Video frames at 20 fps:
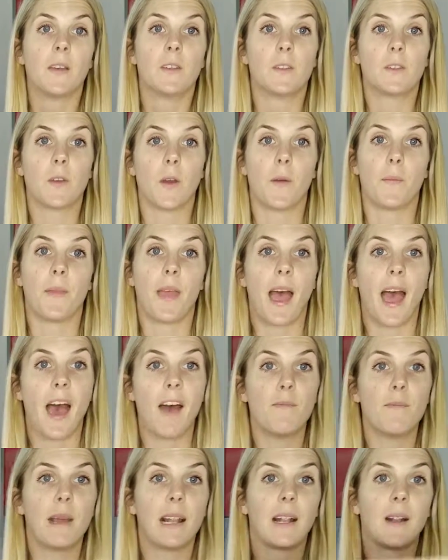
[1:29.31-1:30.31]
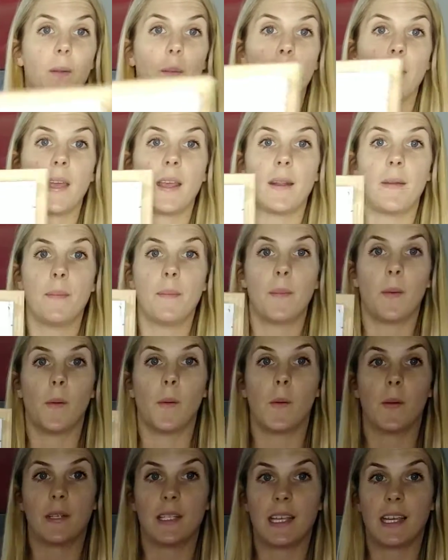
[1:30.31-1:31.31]
So I have my little pin
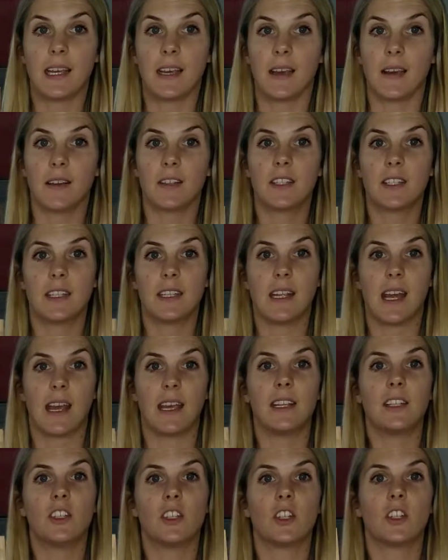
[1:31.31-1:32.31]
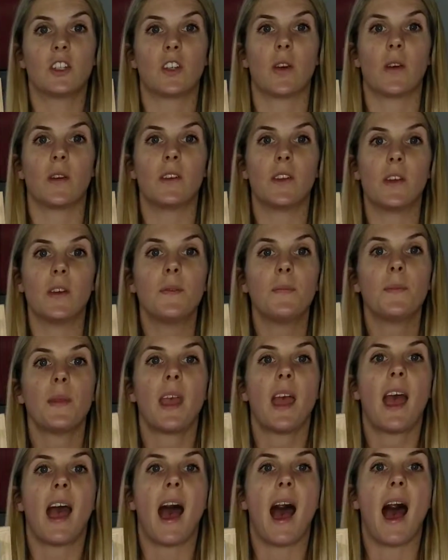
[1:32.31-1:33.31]
board here today to show you.
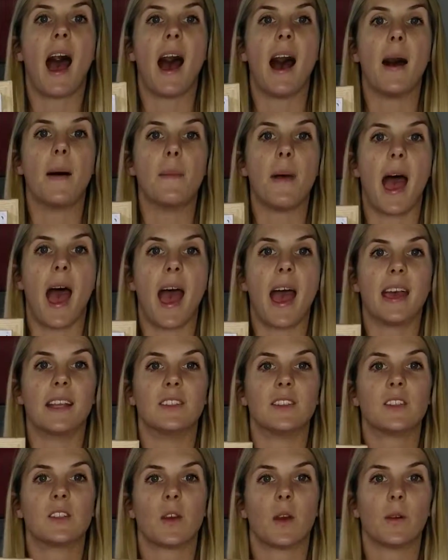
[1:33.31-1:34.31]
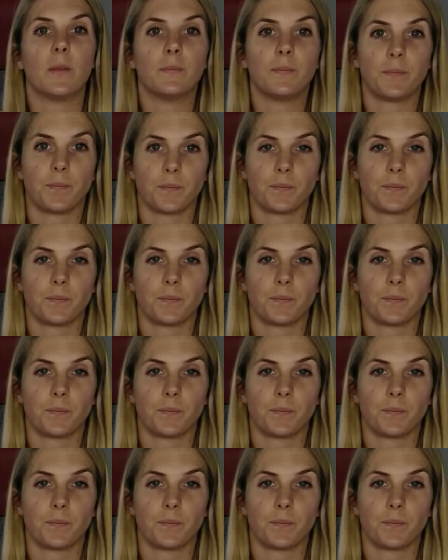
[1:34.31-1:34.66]
And so